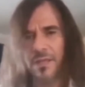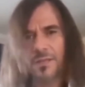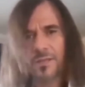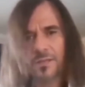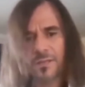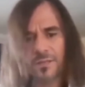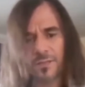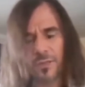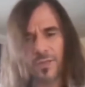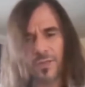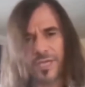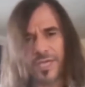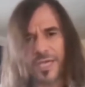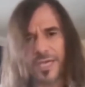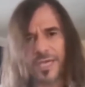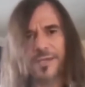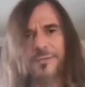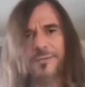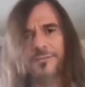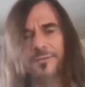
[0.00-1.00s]
Look
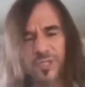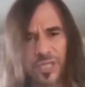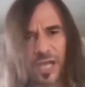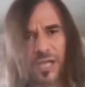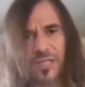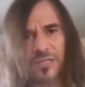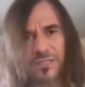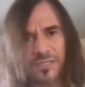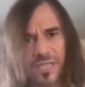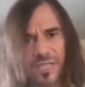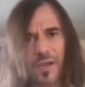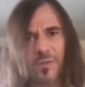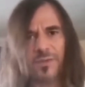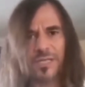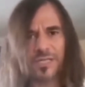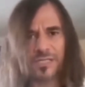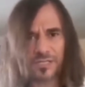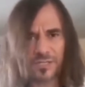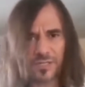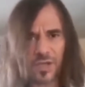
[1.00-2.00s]
here, Charles
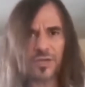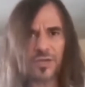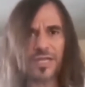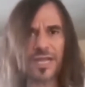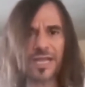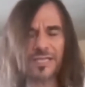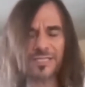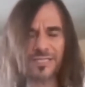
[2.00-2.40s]
Darwin is noted as an